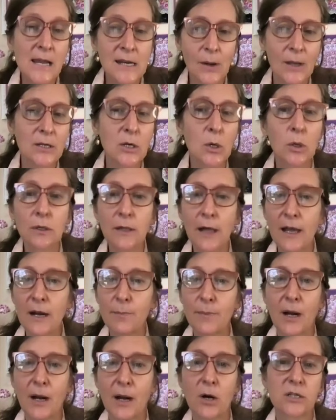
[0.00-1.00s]
Now, I know a lot
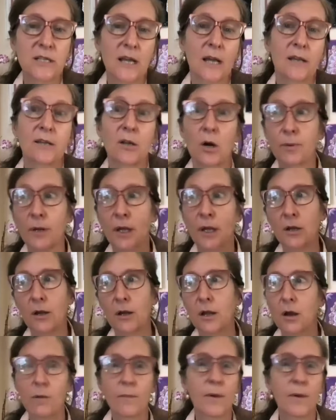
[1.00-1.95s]
of parents out there are probably going,